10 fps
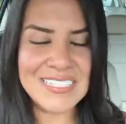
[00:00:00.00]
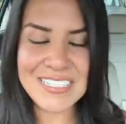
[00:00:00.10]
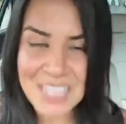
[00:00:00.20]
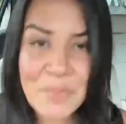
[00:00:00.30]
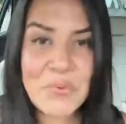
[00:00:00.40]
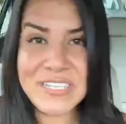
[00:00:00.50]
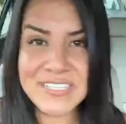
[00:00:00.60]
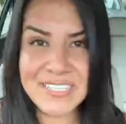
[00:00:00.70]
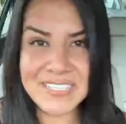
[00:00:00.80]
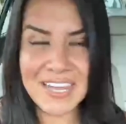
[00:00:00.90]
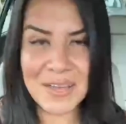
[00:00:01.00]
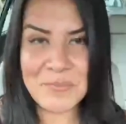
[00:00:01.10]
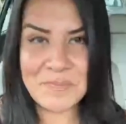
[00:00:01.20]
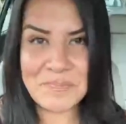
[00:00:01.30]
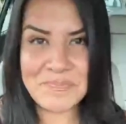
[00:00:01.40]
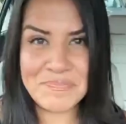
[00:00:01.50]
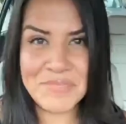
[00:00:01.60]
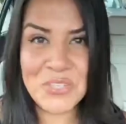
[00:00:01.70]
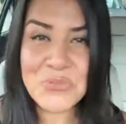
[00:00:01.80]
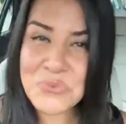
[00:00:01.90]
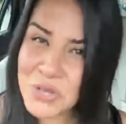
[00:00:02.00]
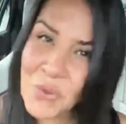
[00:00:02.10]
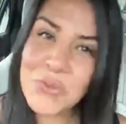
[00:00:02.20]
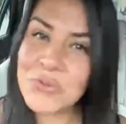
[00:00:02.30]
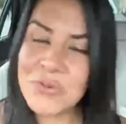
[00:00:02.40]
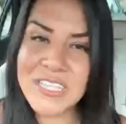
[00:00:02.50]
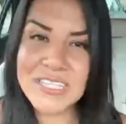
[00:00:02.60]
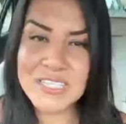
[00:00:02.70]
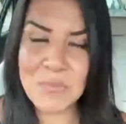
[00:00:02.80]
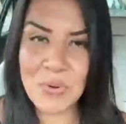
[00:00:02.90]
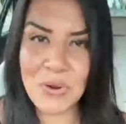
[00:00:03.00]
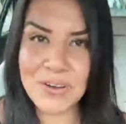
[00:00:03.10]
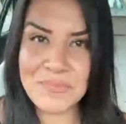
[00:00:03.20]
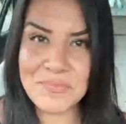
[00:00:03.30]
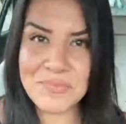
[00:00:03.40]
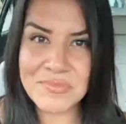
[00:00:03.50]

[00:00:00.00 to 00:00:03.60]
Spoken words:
Stop wasting time. You know you need the support.